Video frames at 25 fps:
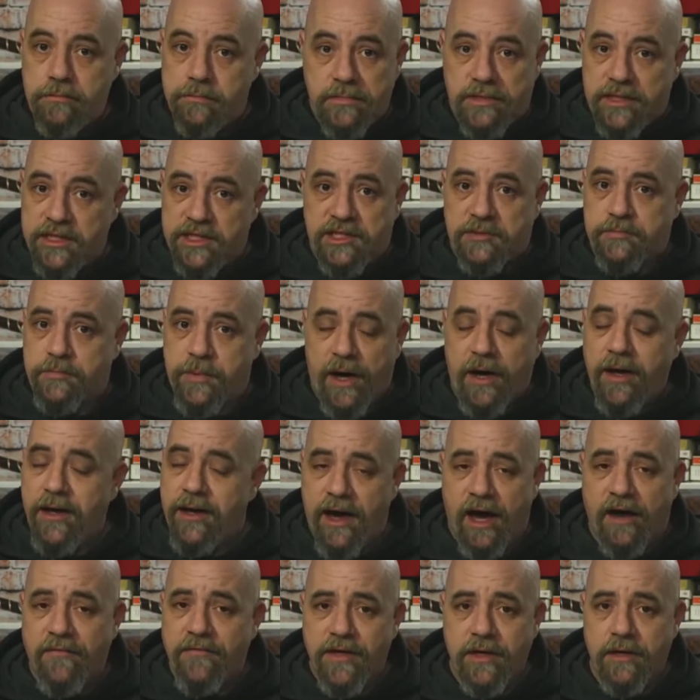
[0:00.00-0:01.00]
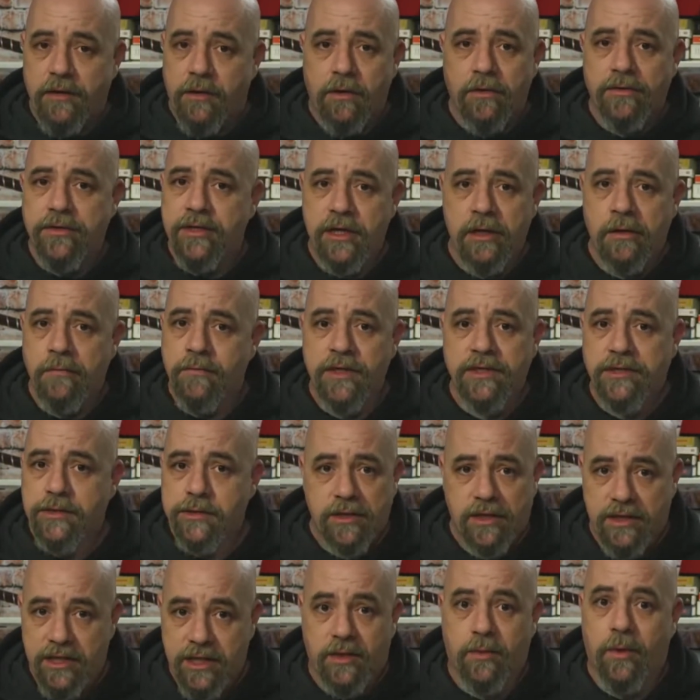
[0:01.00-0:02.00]
despite having all the
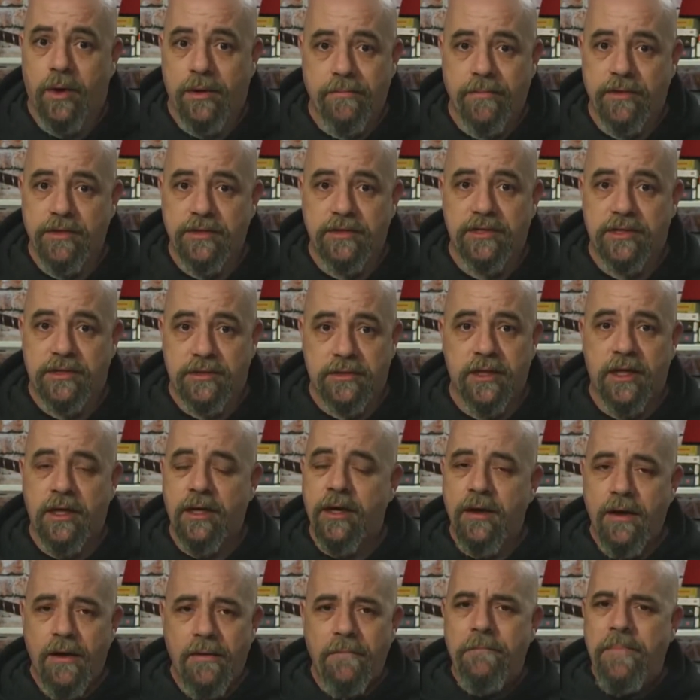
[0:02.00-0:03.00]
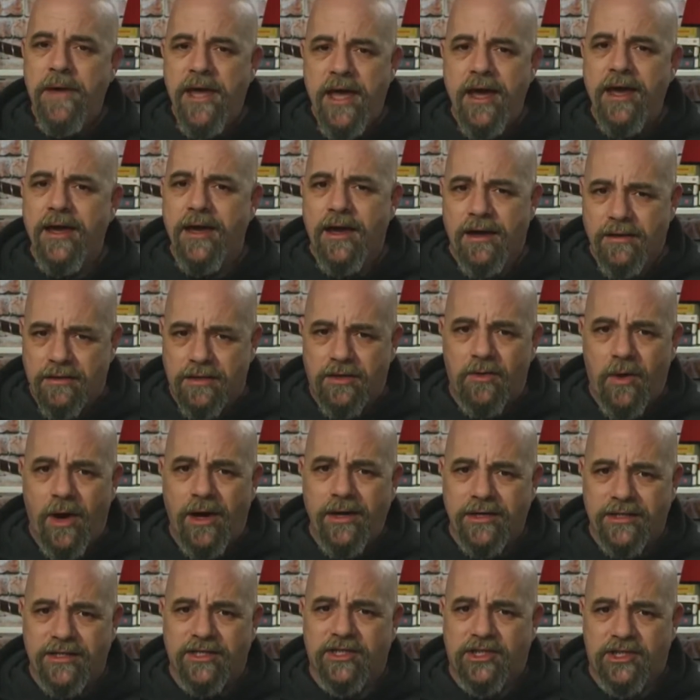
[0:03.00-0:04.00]
original equipment and being quite
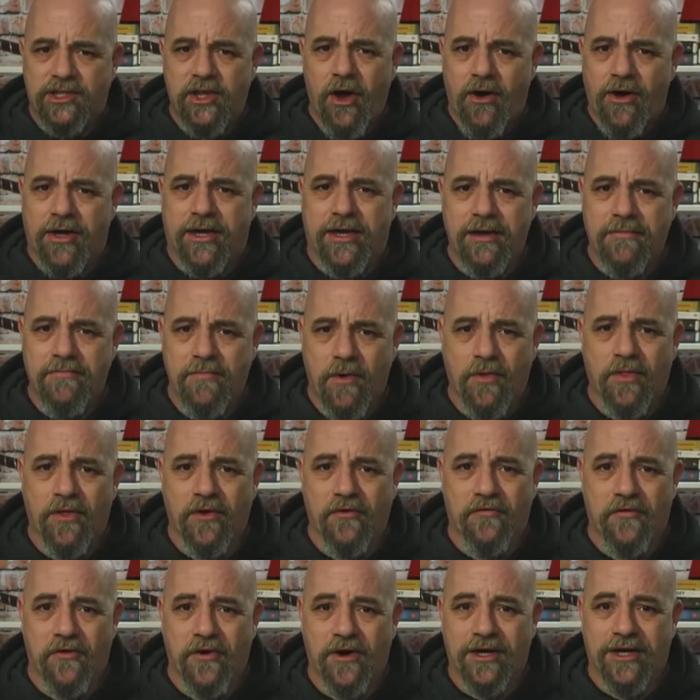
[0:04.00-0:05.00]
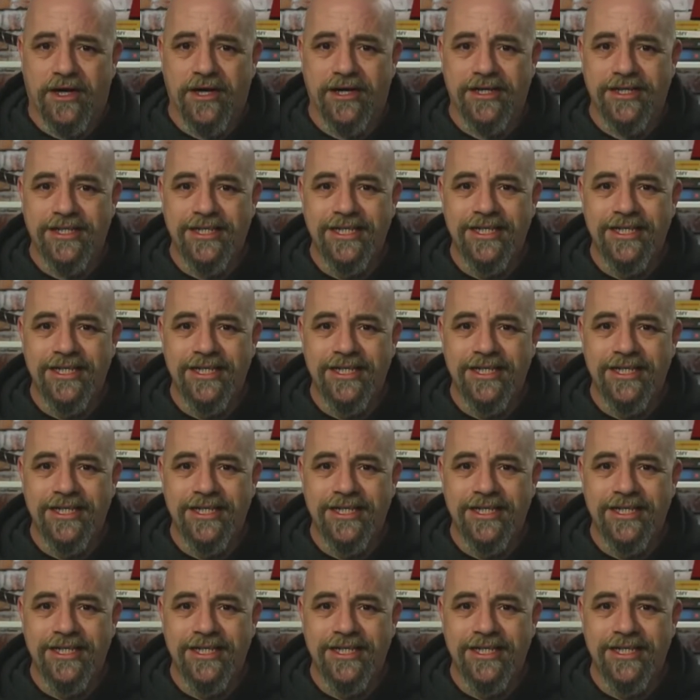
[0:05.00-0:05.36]
a stocky motherfucker,